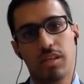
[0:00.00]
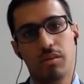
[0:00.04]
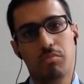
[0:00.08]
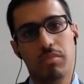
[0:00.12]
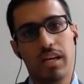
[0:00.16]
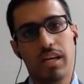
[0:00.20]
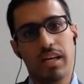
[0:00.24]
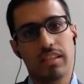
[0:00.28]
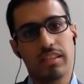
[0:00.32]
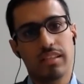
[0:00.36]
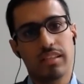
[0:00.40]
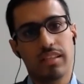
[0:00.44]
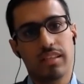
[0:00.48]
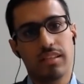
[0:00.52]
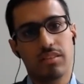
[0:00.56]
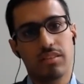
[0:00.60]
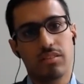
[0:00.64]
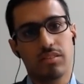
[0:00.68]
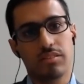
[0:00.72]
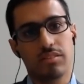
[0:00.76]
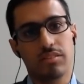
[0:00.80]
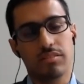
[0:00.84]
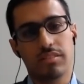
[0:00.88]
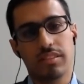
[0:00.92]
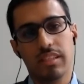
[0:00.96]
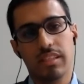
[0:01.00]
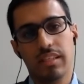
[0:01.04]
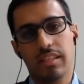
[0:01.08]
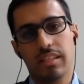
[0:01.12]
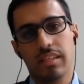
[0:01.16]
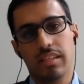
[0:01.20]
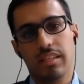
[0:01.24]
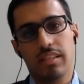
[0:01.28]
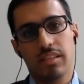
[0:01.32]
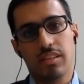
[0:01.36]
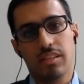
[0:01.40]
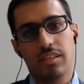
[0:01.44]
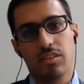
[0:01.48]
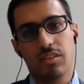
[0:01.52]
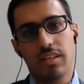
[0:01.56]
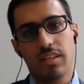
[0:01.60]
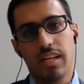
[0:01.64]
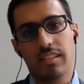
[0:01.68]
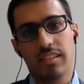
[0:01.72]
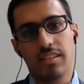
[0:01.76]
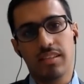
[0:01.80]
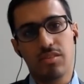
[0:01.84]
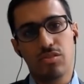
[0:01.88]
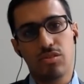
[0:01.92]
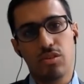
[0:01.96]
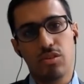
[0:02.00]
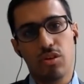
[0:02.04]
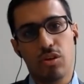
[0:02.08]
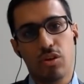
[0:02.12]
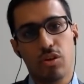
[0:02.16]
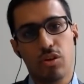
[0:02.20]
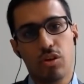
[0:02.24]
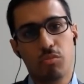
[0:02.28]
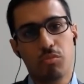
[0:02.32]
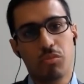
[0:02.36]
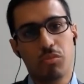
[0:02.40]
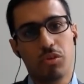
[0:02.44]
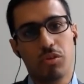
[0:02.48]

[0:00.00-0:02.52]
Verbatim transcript: In Mexico and other parts,